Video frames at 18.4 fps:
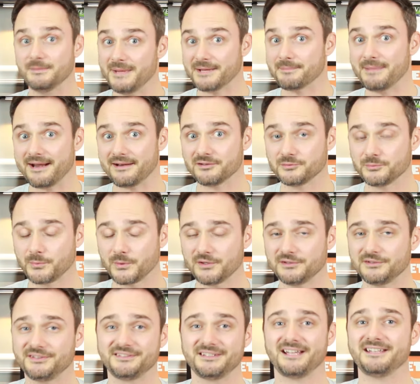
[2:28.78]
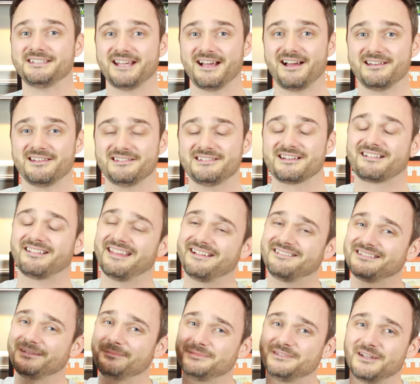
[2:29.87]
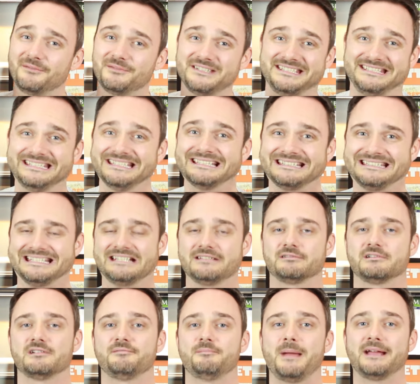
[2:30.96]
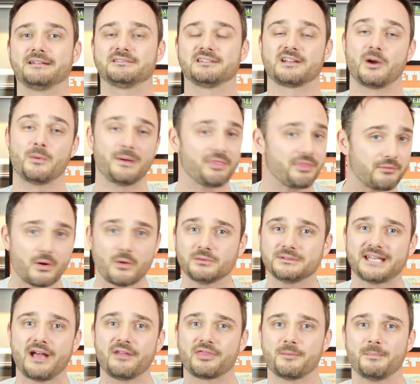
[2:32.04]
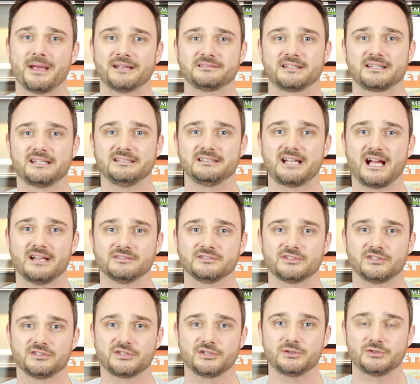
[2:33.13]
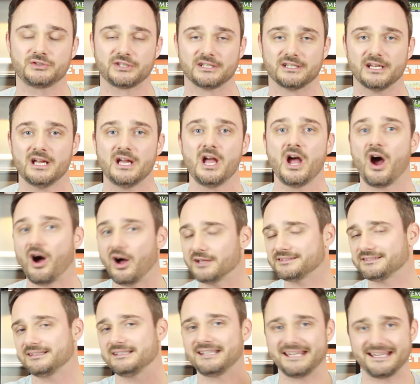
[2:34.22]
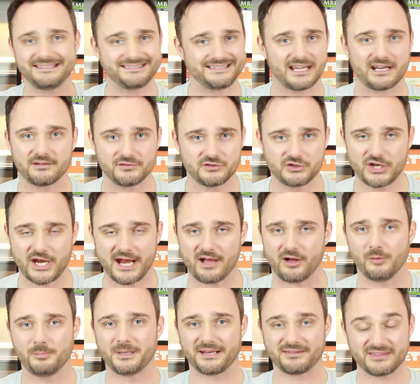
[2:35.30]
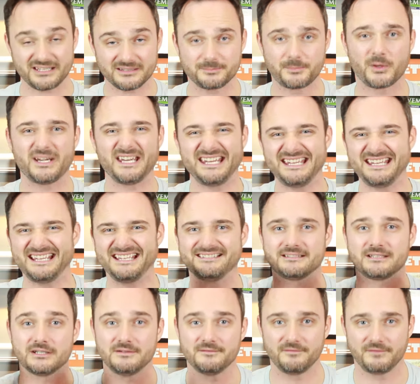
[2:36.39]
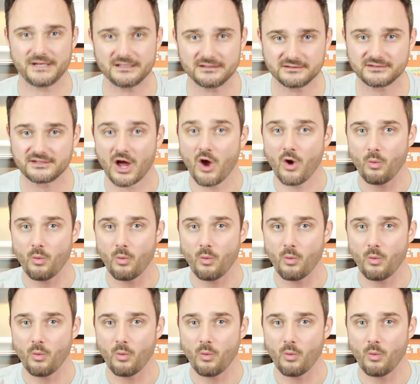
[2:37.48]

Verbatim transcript: To make matters worse, Santa Anna declares himself dictator of Mexico and throws out the Mexican Constitution. Austin gets out of jail, but at this point he is convinced